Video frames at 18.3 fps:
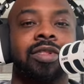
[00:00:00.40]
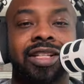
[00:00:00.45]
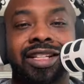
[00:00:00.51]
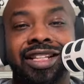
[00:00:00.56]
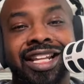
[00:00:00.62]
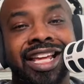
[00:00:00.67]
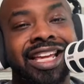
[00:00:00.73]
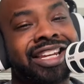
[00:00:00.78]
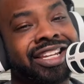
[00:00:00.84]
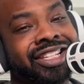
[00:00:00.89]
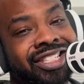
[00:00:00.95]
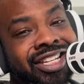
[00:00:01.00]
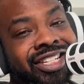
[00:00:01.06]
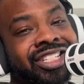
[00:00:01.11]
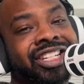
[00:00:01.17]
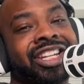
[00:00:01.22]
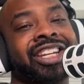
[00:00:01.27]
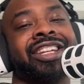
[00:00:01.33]
Ladies
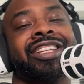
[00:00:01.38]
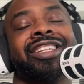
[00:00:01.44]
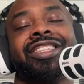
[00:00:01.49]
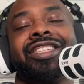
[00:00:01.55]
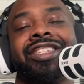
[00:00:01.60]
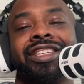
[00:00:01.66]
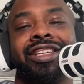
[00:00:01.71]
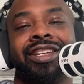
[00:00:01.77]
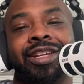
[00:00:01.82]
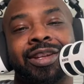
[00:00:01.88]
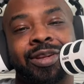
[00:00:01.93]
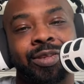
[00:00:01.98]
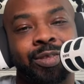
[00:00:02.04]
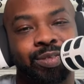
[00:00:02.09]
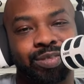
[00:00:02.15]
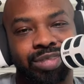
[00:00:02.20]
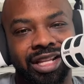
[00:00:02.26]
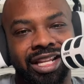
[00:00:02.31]
and gents,
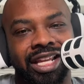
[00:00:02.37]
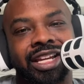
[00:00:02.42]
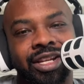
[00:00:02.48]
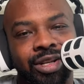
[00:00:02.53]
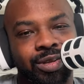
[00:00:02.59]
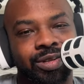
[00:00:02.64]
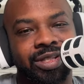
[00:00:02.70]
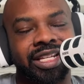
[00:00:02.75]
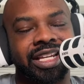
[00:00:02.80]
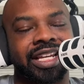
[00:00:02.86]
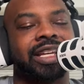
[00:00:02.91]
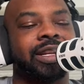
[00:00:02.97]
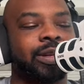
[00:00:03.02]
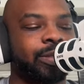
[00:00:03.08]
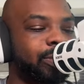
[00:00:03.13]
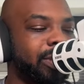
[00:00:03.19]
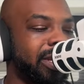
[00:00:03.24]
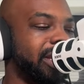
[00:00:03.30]
players
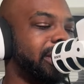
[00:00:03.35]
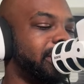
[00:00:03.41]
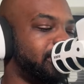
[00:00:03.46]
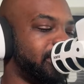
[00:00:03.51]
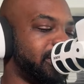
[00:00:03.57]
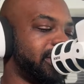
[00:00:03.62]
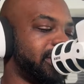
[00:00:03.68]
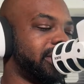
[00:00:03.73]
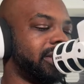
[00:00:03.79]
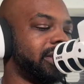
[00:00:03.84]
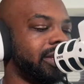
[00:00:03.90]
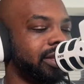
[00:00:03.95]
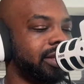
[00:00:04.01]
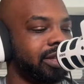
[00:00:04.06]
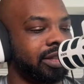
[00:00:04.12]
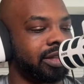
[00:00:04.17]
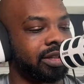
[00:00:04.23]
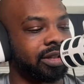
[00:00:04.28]
and pimps,
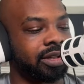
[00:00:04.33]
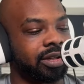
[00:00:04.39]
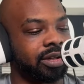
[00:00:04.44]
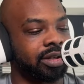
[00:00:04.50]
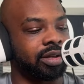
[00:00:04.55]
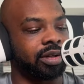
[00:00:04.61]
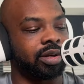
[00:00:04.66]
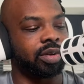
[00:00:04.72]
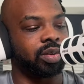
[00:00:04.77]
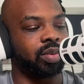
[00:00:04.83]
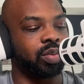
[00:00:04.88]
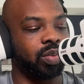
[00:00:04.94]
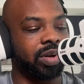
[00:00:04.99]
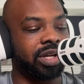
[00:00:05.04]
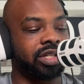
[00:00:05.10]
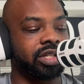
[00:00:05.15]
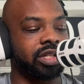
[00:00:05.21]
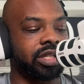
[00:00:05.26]

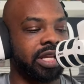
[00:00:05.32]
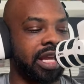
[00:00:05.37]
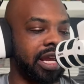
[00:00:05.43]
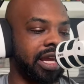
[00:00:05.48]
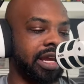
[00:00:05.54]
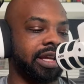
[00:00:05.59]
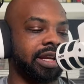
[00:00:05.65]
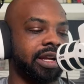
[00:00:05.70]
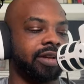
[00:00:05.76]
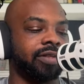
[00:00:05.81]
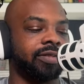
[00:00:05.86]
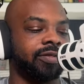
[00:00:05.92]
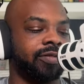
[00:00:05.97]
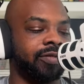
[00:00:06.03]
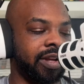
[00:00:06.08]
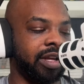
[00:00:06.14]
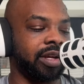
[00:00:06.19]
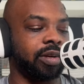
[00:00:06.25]
we just had a
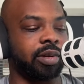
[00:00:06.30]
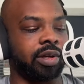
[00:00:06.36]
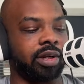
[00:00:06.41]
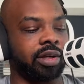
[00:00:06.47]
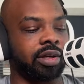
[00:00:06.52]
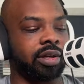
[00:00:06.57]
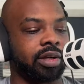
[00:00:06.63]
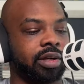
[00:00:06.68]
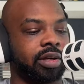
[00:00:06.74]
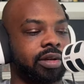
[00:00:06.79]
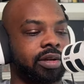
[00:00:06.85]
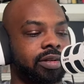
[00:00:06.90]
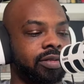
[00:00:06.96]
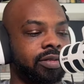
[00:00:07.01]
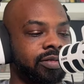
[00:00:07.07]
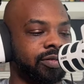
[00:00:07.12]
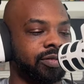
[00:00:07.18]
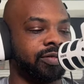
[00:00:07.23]
very,
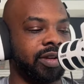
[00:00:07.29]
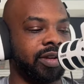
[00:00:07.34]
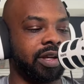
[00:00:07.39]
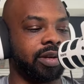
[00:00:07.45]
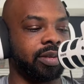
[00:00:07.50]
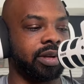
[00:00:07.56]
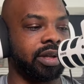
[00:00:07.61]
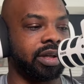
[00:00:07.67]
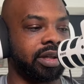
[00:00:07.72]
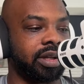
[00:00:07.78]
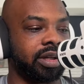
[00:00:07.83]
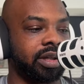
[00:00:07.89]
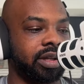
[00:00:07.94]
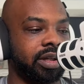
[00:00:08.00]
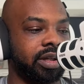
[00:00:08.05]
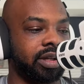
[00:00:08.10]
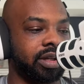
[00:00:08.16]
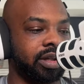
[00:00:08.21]
very
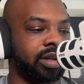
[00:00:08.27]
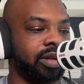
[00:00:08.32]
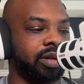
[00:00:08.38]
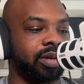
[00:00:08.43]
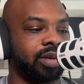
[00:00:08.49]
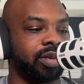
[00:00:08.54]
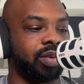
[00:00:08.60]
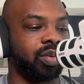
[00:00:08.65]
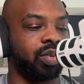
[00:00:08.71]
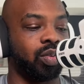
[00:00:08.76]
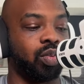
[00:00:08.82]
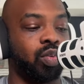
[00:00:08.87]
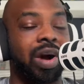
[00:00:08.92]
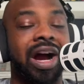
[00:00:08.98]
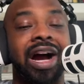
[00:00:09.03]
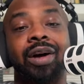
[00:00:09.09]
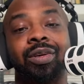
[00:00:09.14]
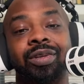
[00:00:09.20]

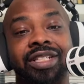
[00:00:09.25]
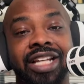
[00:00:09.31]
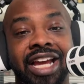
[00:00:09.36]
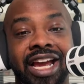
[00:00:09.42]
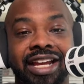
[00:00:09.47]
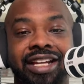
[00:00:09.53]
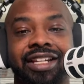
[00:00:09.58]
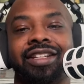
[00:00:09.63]
wild day.